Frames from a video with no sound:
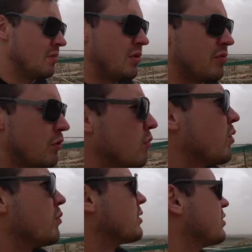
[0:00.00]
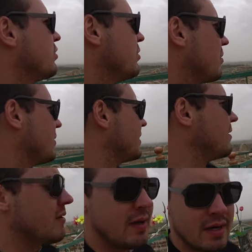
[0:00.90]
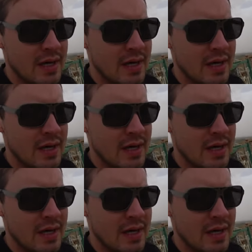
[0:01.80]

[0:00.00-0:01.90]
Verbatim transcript: before World War II, I believe.